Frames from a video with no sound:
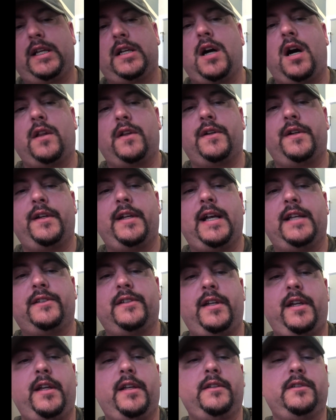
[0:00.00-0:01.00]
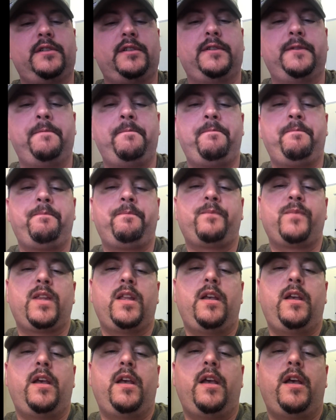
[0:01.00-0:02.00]
colored as it is.
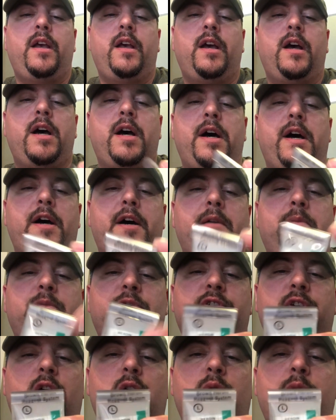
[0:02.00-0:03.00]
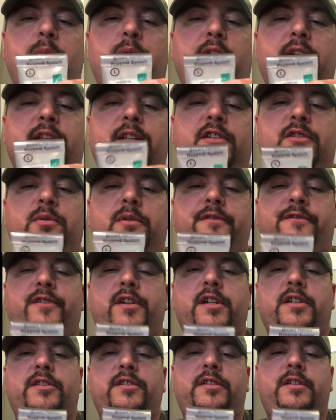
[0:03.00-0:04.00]
So we break this one
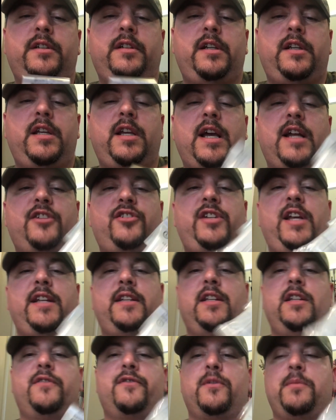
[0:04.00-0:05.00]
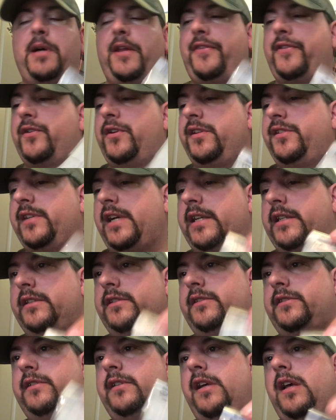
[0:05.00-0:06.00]
first. You got to shake these for about 30
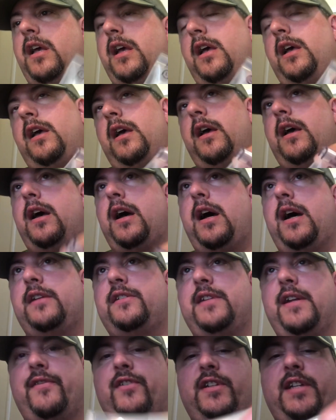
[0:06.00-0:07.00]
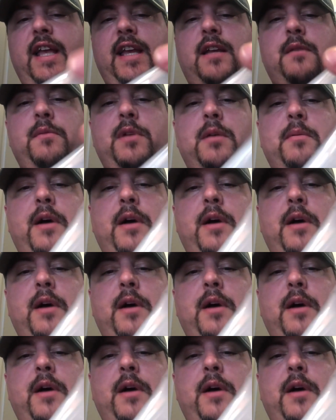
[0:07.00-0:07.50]
seconds. It's never taken me